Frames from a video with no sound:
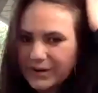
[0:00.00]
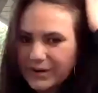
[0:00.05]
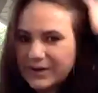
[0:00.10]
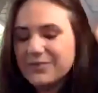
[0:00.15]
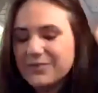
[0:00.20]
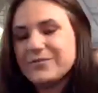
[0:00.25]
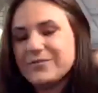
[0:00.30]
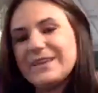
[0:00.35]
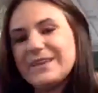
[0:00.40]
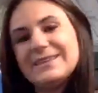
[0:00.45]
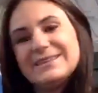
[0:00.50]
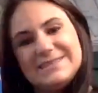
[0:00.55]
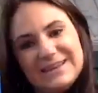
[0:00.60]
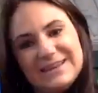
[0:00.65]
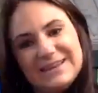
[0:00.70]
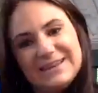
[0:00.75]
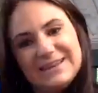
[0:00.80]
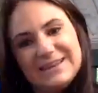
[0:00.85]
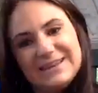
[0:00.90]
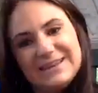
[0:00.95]
to read the
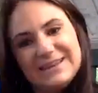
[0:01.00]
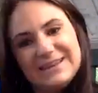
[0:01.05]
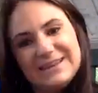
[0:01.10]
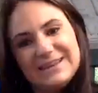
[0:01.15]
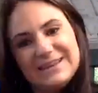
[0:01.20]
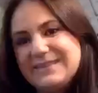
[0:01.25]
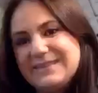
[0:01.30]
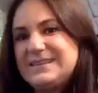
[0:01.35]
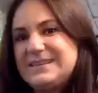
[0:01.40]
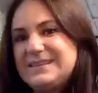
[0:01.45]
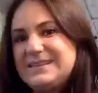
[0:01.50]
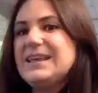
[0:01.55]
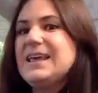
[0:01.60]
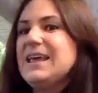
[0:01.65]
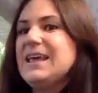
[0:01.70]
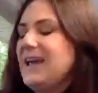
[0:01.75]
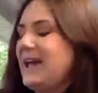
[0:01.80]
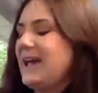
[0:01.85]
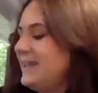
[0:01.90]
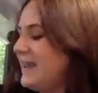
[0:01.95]
dandelion seed,
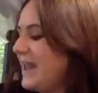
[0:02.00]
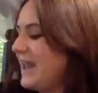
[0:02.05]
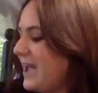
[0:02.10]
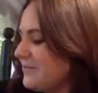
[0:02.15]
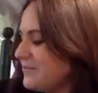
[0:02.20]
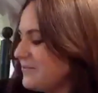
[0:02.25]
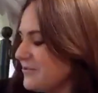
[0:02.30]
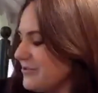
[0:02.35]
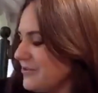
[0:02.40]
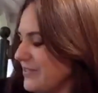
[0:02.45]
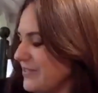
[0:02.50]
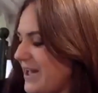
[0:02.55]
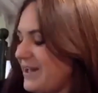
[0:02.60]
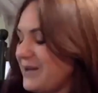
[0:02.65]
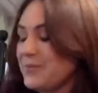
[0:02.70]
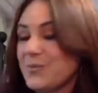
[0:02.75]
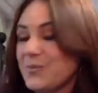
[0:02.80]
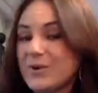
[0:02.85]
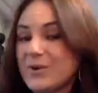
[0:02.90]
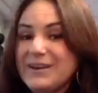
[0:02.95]
and after
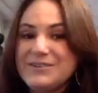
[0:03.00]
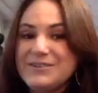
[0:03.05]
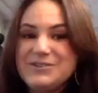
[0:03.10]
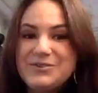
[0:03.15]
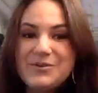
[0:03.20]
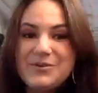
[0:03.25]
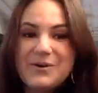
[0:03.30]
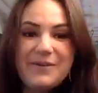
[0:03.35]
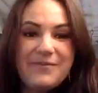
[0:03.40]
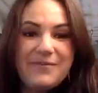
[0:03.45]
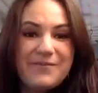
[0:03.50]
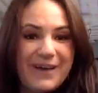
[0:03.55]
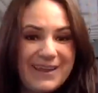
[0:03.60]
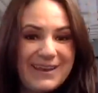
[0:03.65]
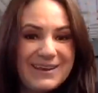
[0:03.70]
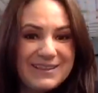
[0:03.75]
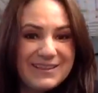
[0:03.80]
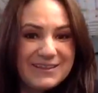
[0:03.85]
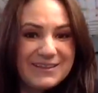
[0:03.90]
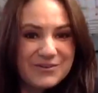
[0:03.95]
that we're going to do a
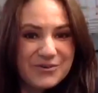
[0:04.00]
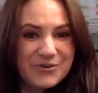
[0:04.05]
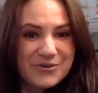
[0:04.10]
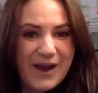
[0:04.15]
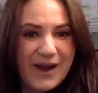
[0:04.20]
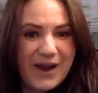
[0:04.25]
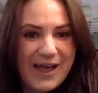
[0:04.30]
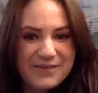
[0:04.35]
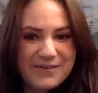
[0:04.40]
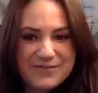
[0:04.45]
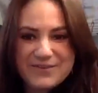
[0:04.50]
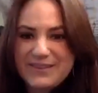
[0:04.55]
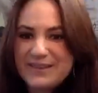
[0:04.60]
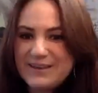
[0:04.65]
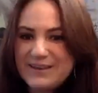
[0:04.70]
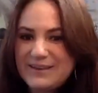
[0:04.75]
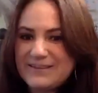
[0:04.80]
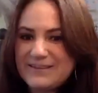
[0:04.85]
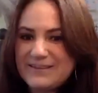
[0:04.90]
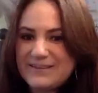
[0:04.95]
fun little craft
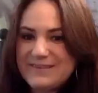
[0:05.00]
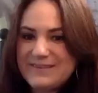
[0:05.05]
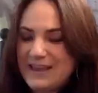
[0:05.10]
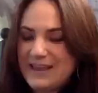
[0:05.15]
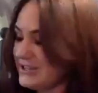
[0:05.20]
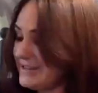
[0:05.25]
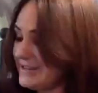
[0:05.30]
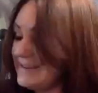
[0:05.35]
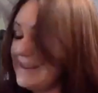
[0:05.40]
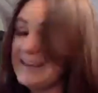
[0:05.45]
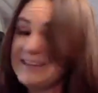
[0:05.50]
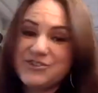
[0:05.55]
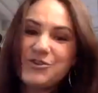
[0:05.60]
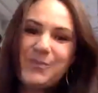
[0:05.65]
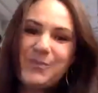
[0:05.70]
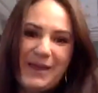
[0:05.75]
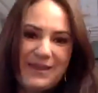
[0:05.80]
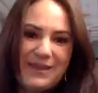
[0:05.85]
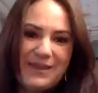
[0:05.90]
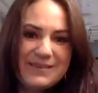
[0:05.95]
that is actually
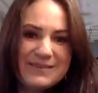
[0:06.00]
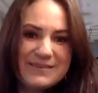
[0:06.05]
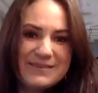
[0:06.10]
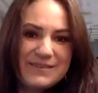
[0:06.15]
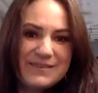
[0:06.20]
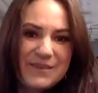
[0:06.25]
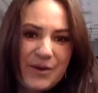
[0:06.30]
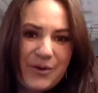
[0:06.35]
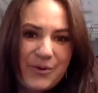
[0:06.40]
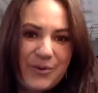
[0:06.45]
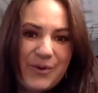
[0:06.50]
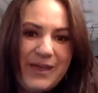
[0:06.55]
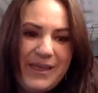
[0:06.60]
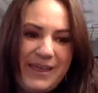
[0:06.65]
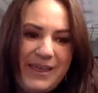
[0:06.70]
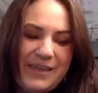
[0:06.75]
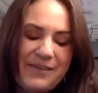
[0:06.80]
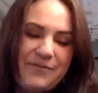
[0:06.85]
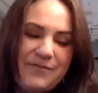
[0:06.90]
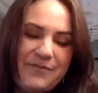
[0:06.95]
nature-based. So
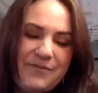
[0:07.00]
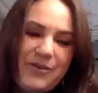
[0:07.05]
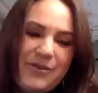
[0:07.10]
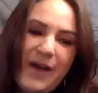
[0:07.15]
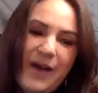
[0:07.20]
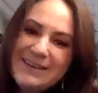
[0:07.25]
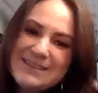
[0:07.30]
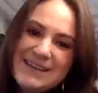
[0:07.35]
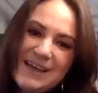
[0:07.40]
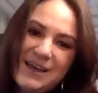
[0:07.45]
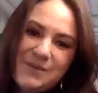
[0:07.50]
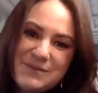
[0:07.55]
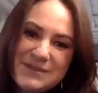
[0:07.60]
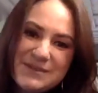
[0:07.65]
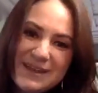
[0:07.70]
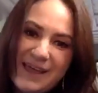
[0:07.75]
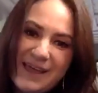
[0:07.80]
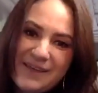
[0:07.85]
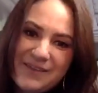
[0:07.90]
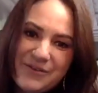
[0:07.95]
if you had time to
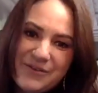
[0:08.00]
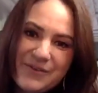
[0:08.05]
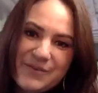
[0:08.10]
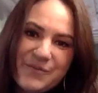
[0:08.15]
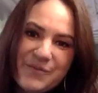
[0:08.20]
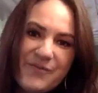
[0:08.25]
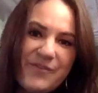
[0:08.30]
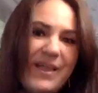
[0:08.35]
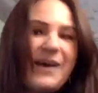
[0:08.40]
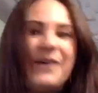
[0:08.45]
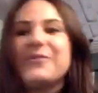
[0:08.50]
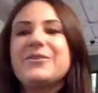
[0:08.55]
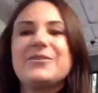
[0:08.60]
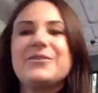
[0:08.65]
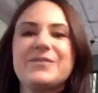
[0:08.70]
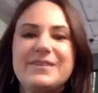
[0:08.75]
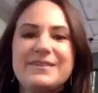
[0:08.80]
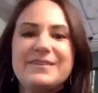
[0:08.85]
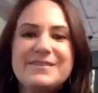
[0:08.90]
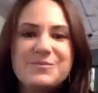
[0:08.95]
gather some
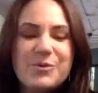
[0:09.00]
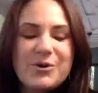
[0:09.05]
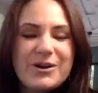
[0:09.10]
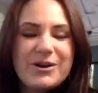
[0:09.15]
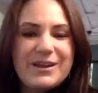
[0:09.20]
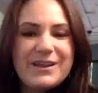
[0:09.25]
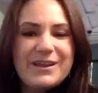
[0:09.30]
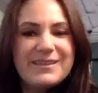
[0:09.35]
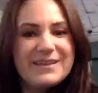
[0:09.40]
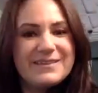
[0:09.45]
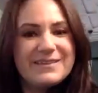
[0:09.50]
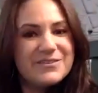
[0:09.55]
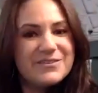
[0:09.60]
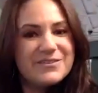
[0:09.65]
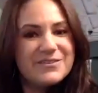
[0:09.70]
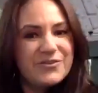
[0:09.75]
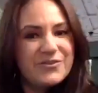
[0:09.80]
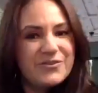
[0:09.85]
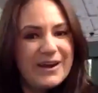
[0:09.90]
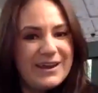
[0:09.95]
flowers this morning, that's
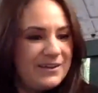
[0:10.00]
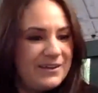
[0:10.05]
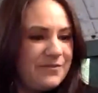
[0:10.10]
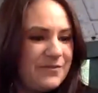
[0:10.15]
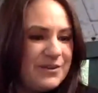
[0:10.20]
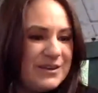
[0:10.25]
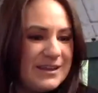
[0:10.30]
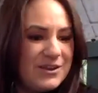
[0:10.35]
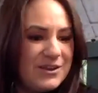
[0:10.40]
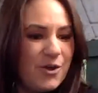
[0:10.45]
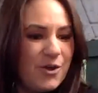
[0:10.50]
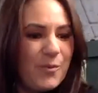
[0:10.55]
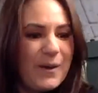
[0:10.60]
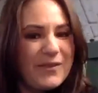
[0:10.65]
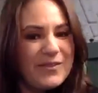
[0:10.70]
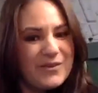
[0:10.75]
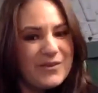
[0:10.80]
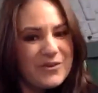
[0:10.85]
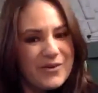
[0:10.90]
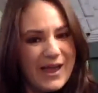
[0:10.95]
great. And if you didn't know about
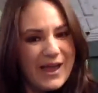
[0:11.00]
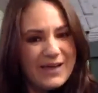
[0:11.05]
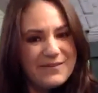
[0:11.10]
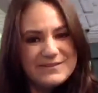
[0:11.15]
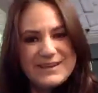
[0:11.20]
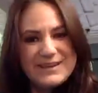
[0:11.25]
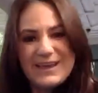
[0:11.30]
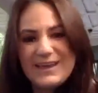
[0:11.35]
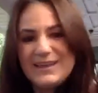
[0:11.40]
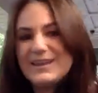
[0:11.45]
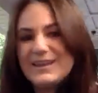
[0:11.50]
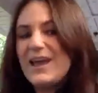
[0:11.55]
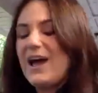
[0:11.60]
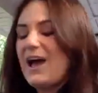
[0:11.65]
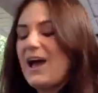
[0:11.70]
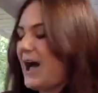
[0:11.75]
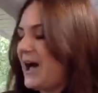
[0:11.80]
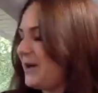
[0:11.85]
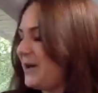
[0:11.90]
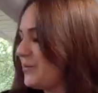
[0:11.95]
the craft yet,
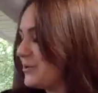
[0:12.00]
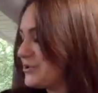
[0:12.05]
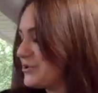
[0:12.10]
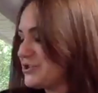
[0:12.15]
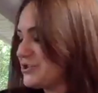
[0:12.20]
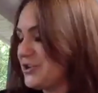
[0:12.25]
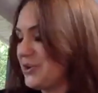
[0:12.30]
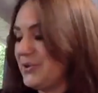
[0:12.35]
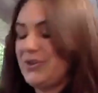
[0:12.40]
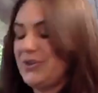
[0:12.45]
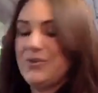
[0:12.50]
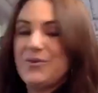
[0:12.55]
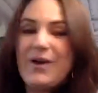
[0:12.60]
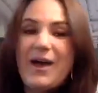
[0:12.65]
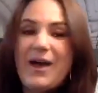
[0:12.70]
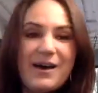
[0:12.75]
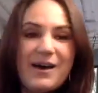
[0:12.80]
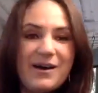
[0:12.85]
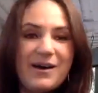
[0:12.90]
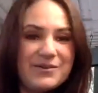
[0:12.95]
I will show you
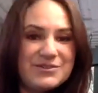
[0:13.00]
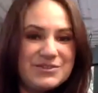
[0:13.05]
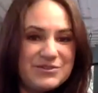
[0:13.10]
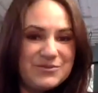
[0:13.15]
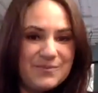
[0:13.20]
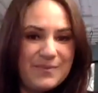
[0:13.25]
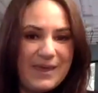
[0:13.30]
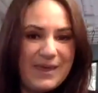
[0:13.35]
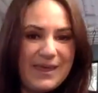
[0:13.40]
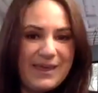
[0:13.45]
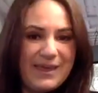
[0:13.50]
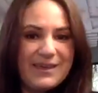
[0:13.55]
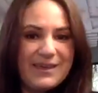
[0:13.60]
how to make